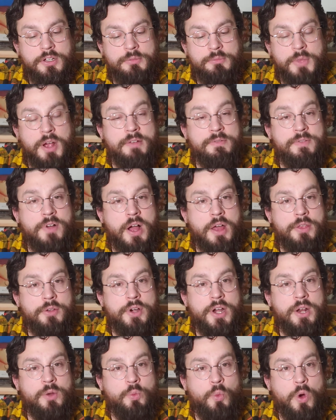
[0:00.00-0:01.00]
My
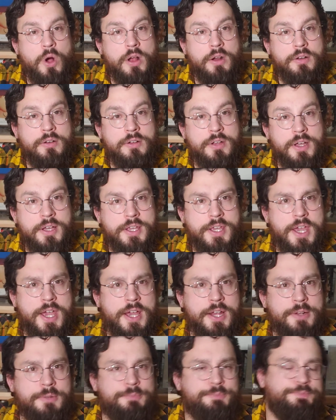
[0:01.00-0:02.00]
father had won
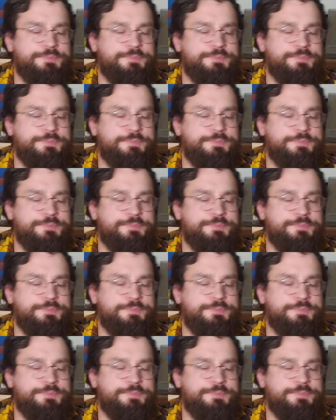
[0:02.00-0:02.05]
again.